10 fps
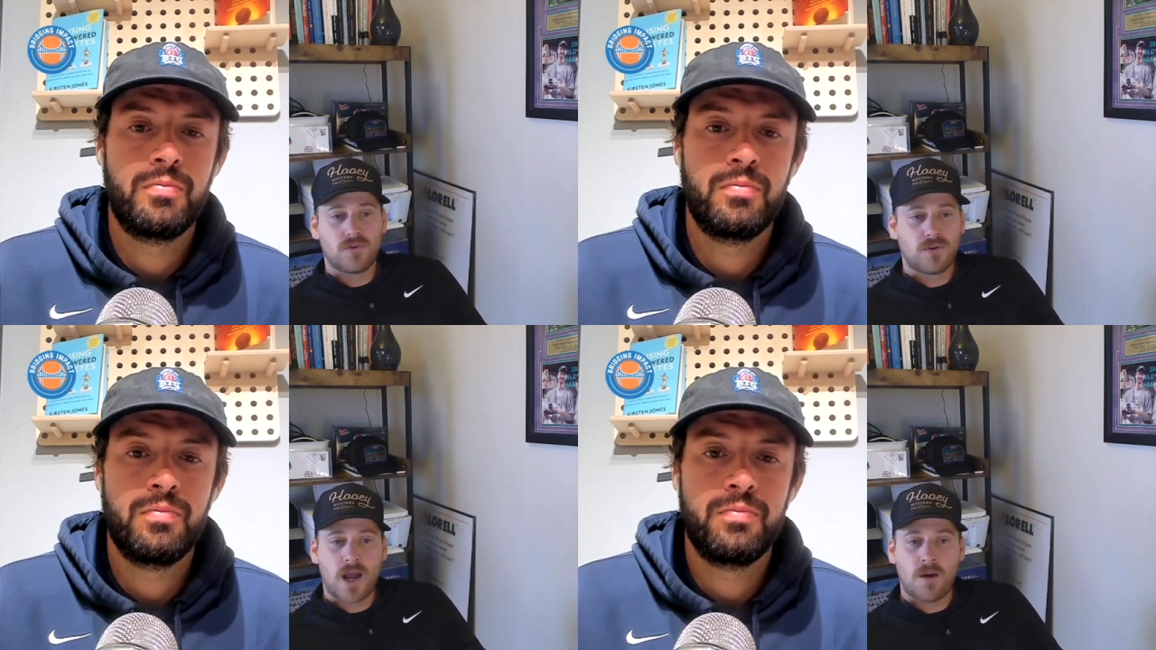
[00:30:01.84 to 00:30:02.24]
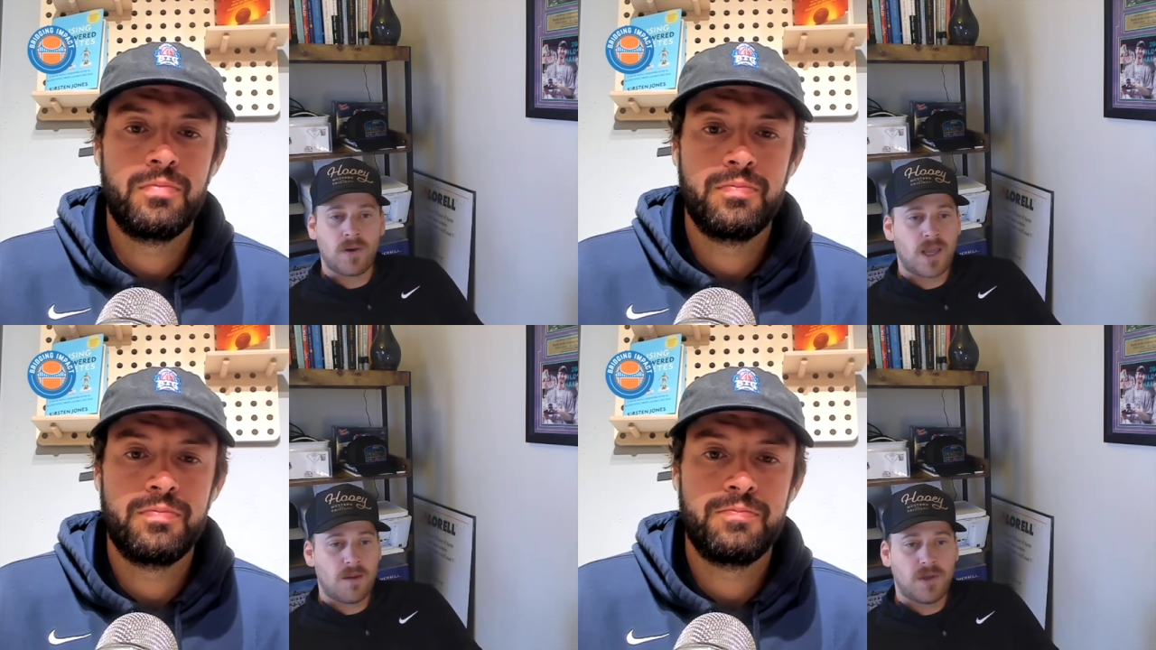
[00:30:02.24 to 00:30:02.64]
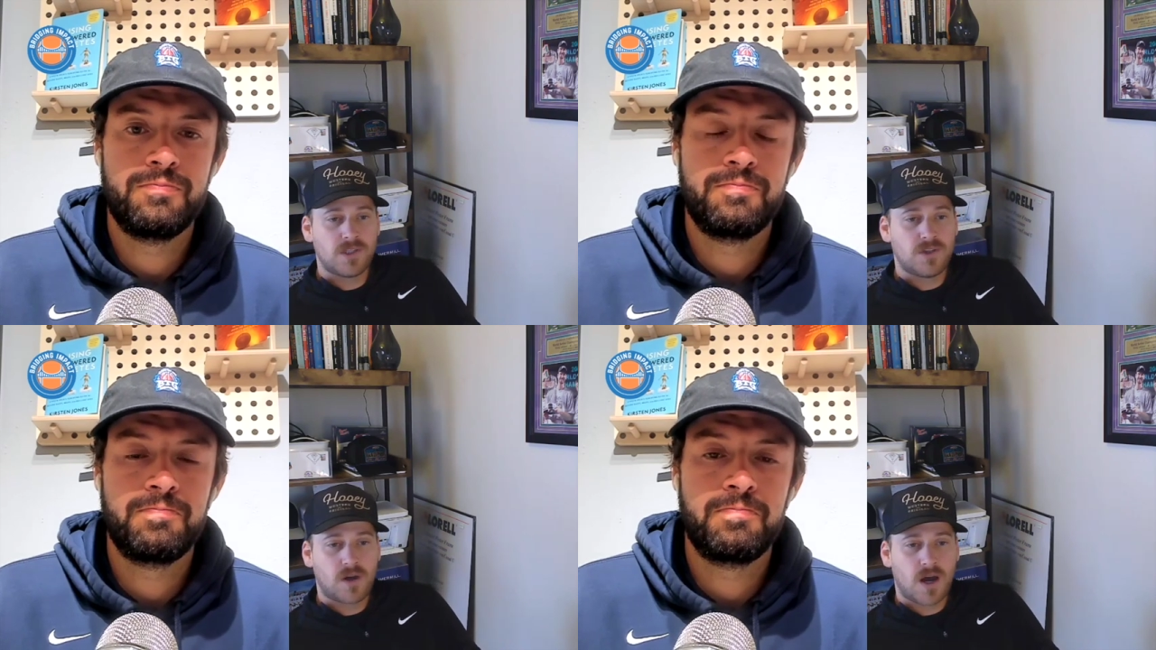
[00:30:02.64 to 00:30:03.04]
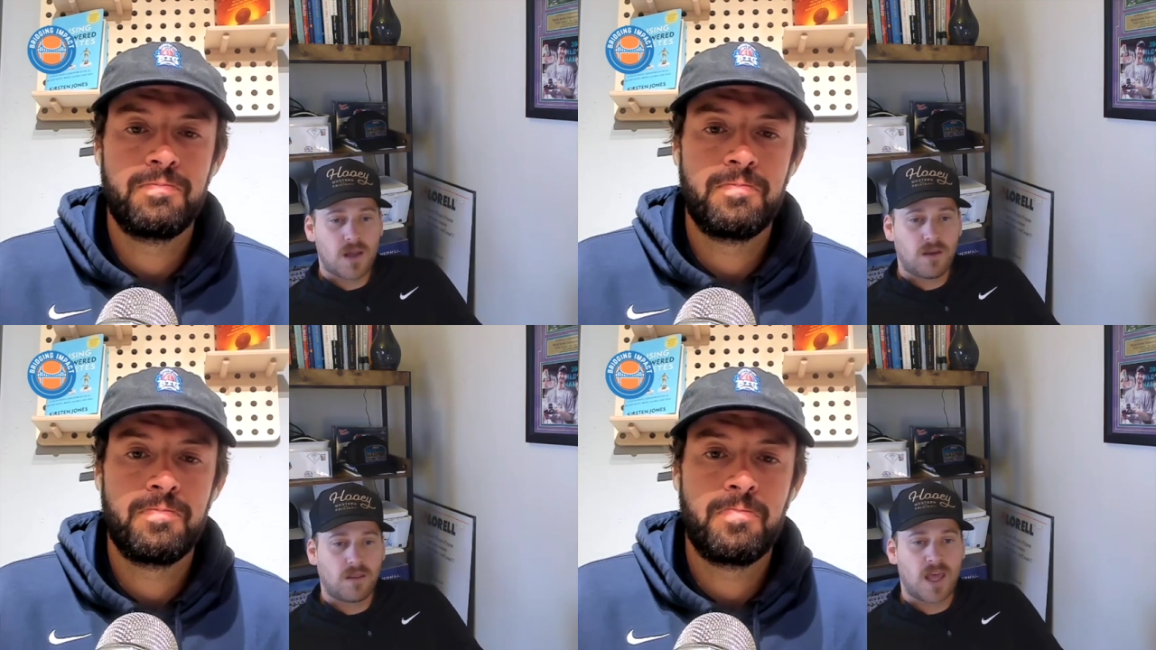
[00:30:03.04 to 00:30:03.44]
Speaker 1: threw or how many A Bs you
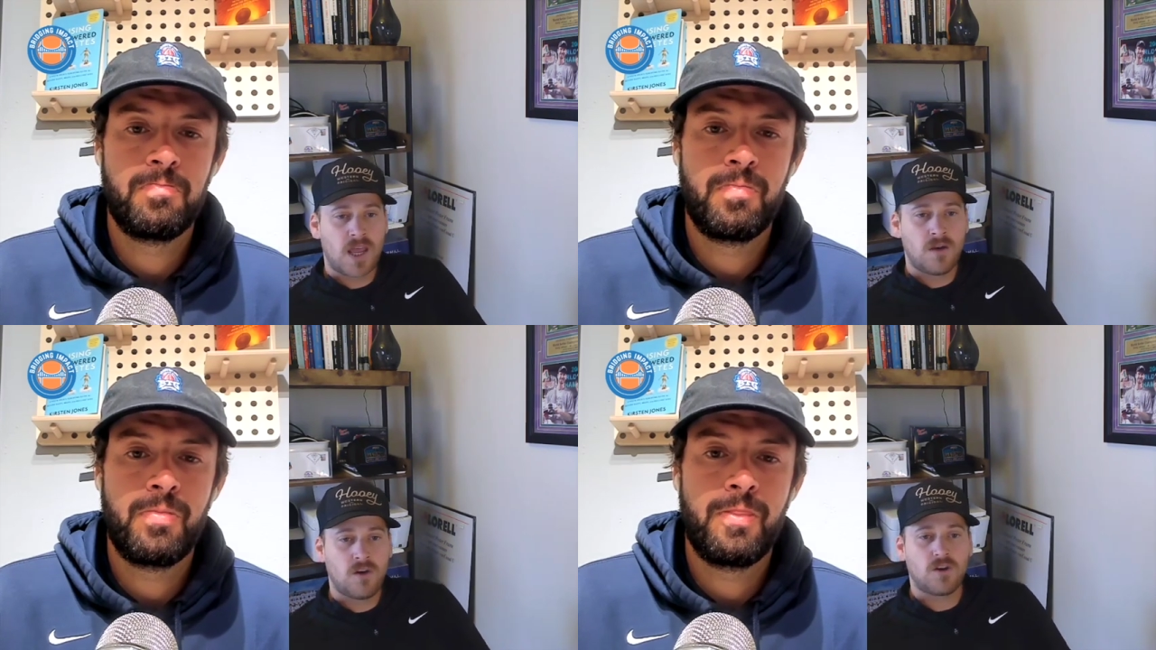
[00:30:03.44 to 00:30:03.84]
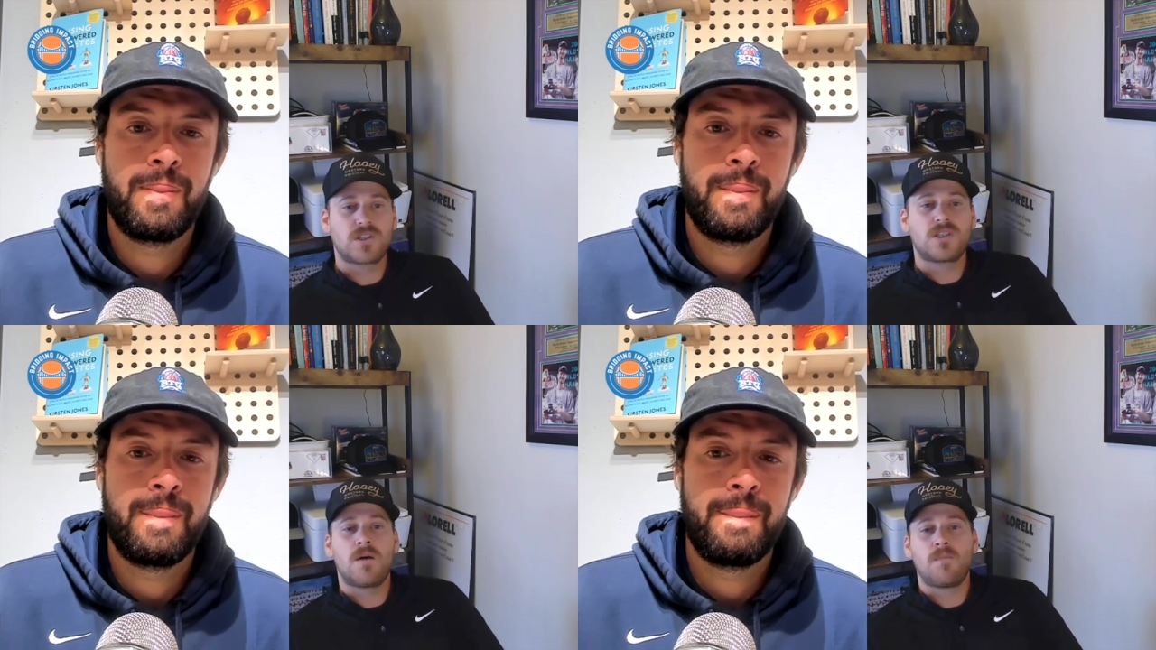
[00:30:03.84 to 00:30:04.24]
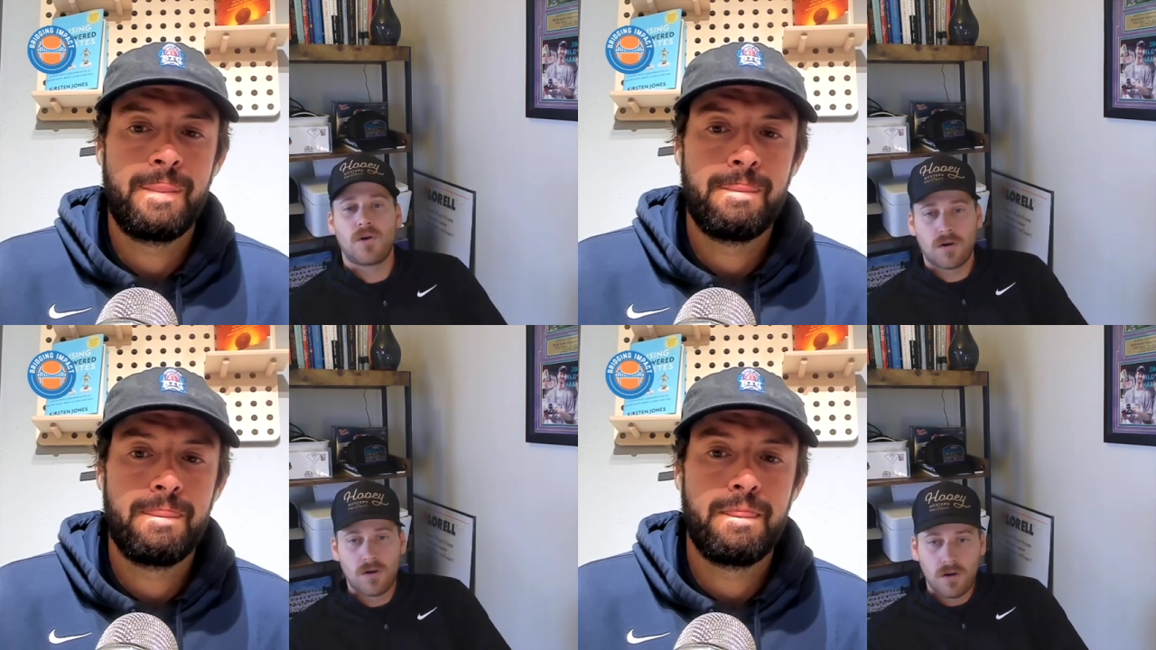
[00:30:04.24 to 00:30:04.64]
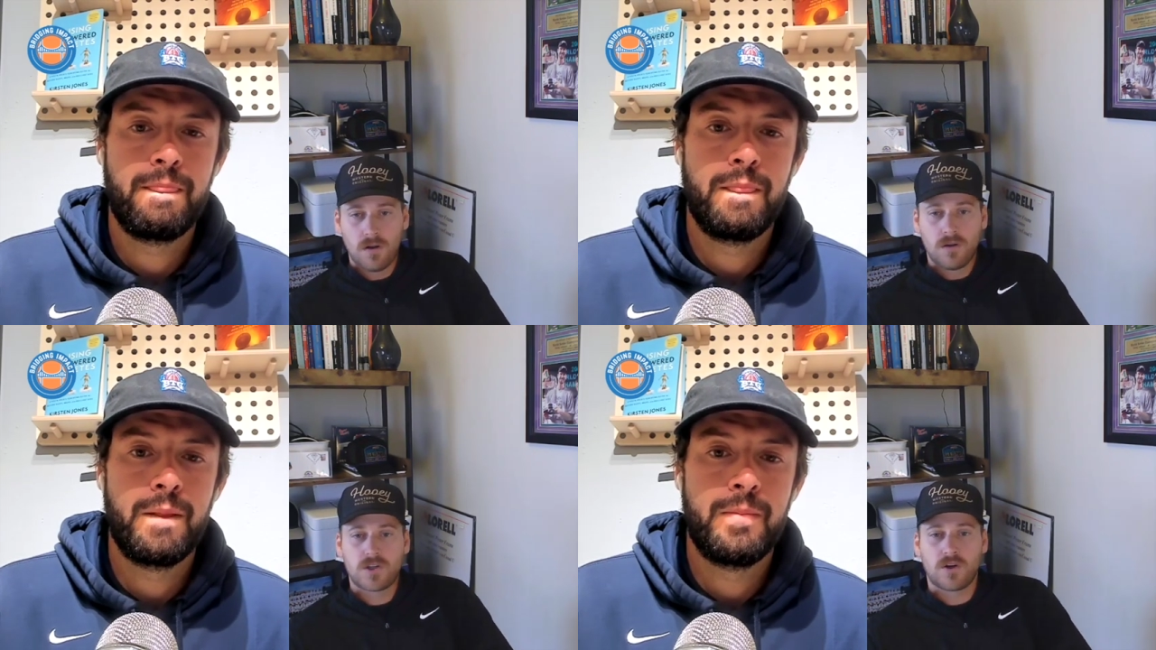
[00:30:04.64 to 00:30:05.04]
got, then your summer
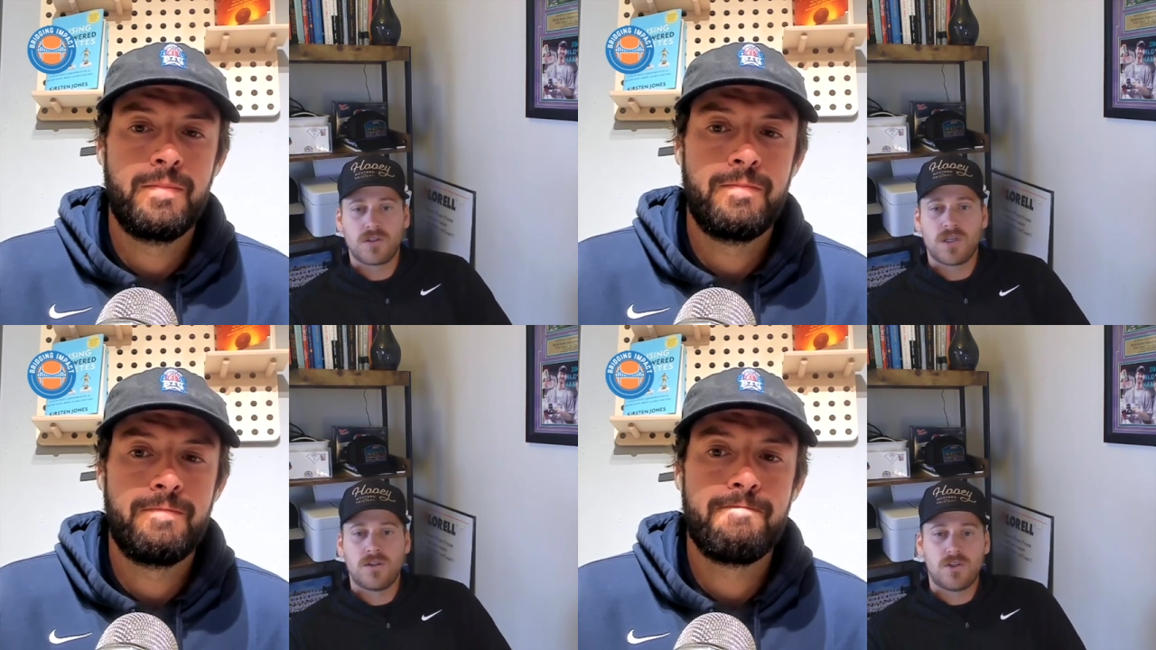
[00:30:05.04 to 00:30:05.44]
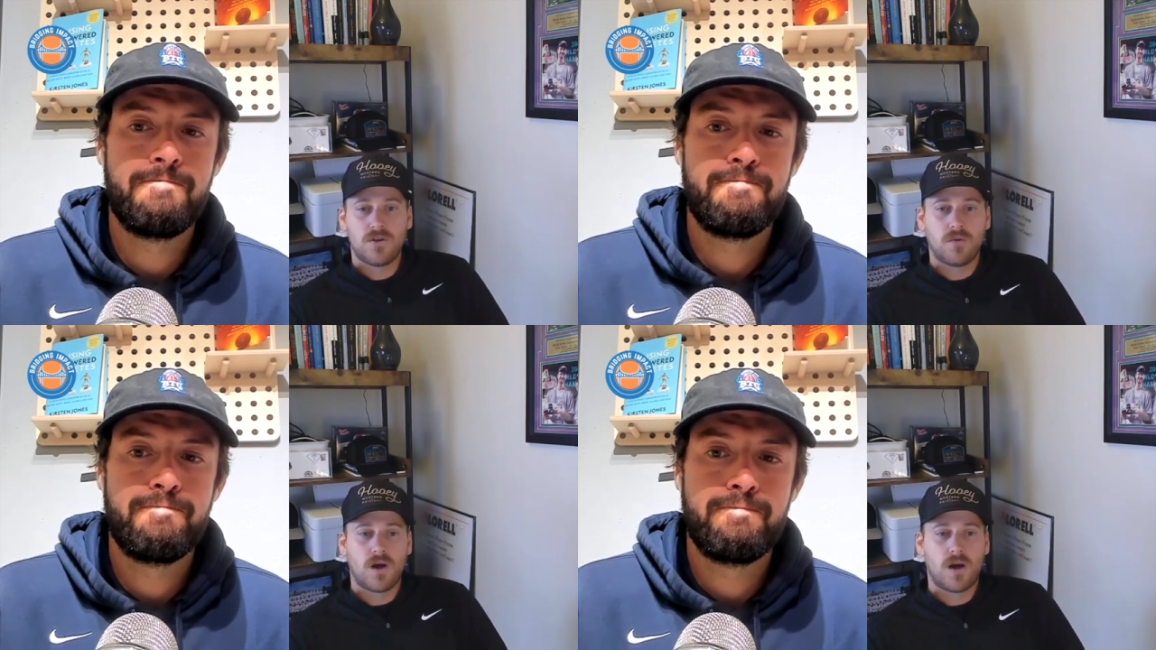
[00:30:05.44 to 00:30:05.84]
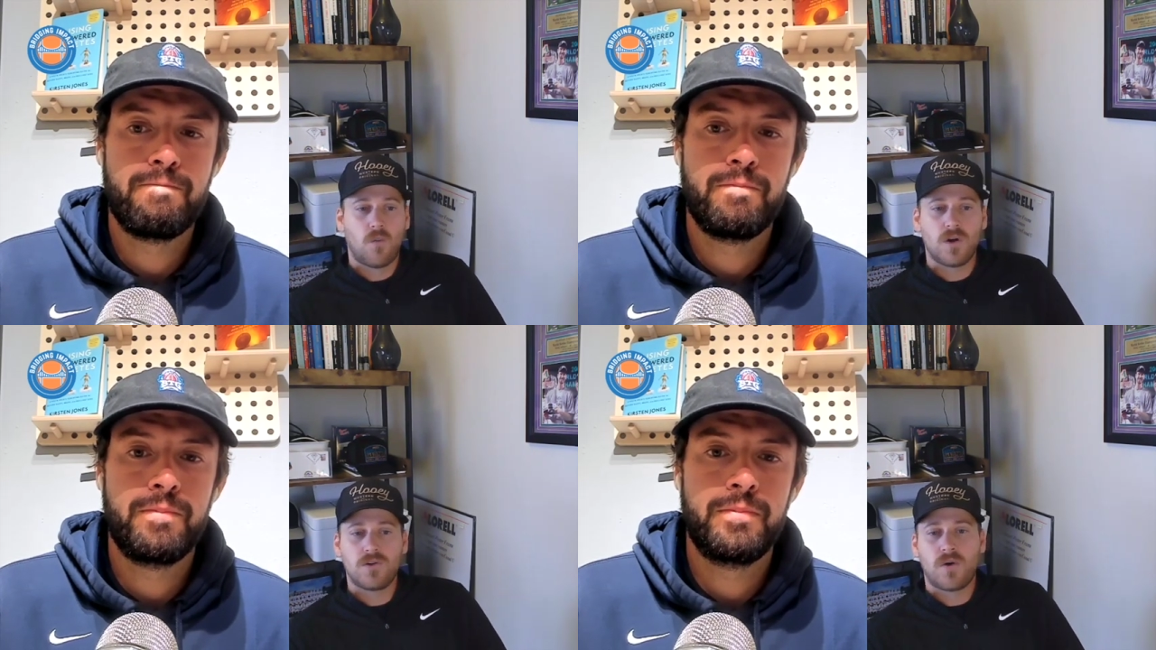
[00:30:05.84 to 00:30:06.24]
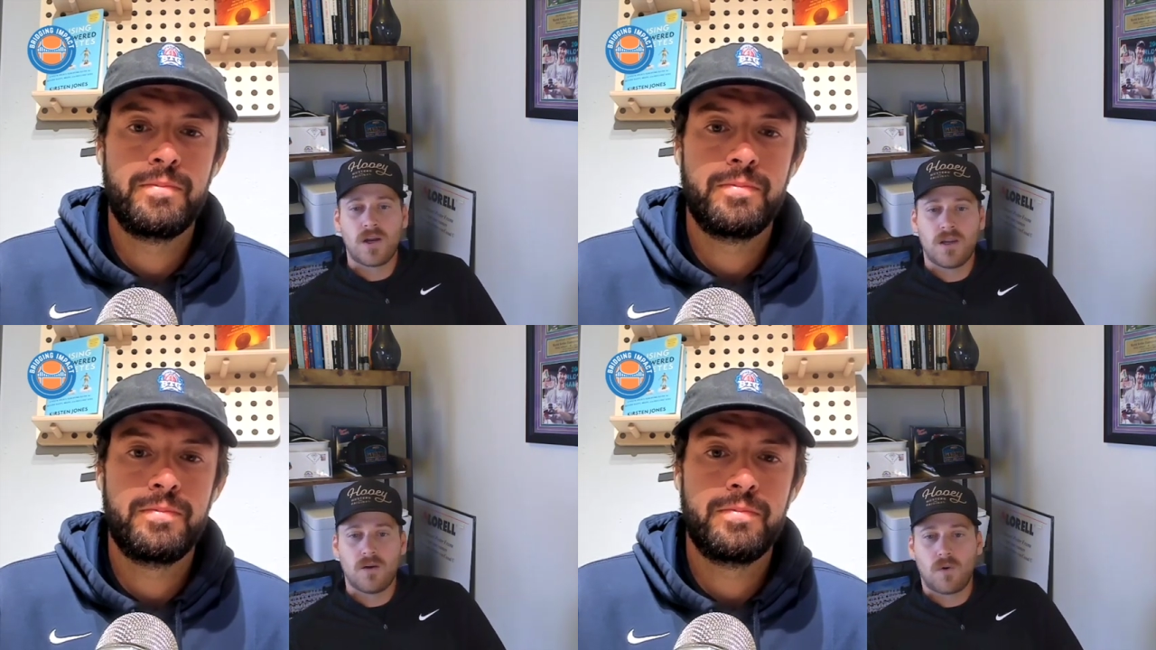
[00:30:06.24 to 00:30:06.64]
turns into uh, what do
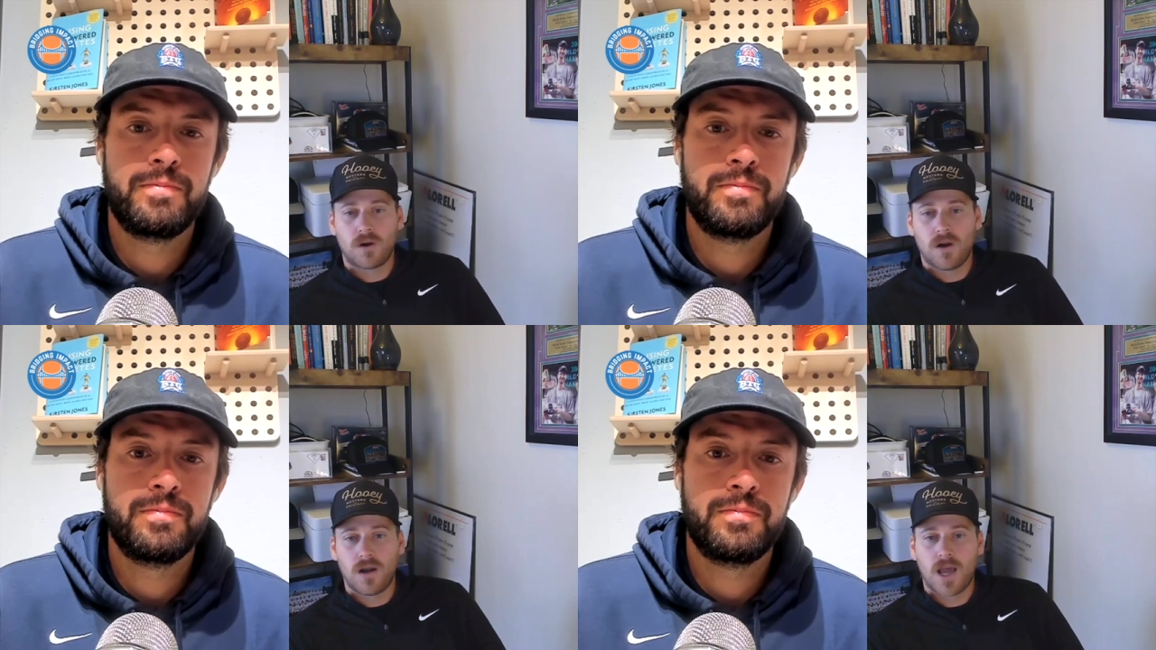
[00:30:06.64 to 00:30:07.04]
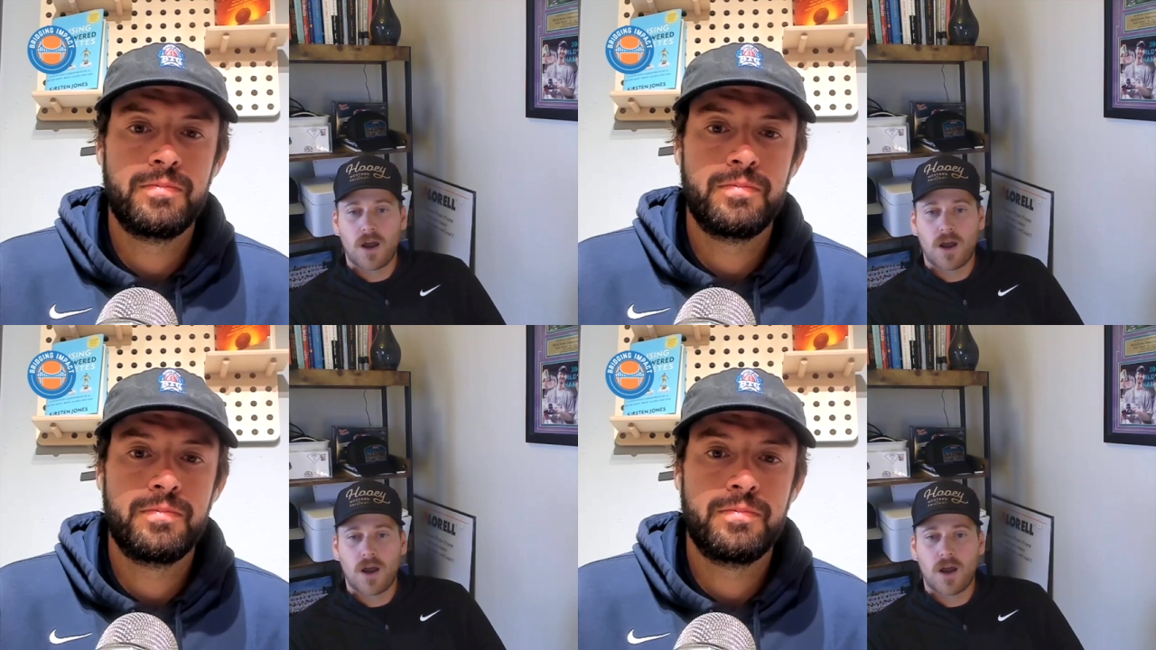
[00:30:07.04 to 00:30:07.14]
I need to work on?